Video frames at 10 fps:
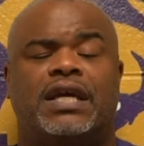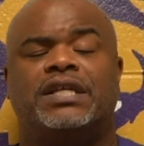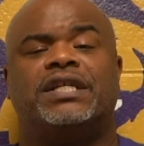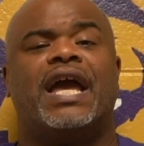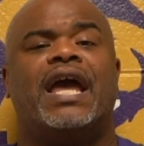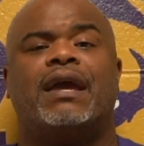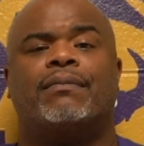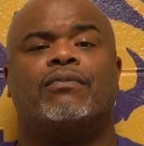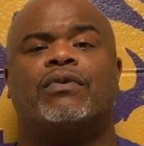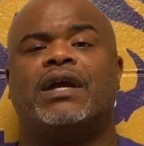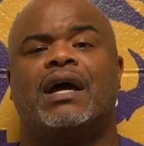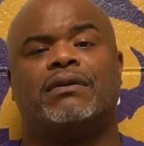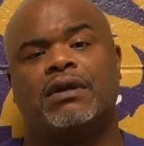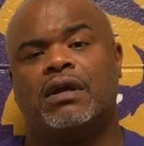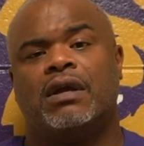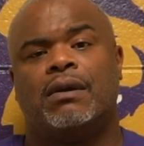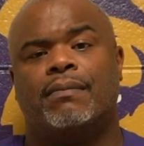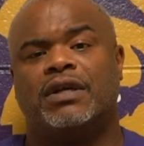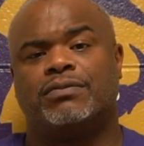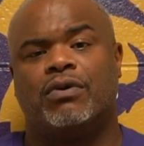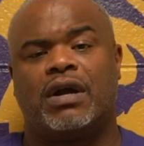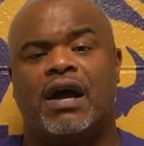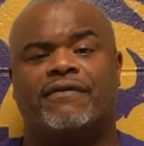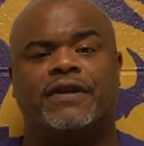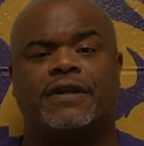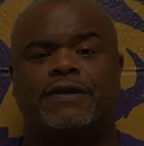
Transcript: each game, we got much more confidence.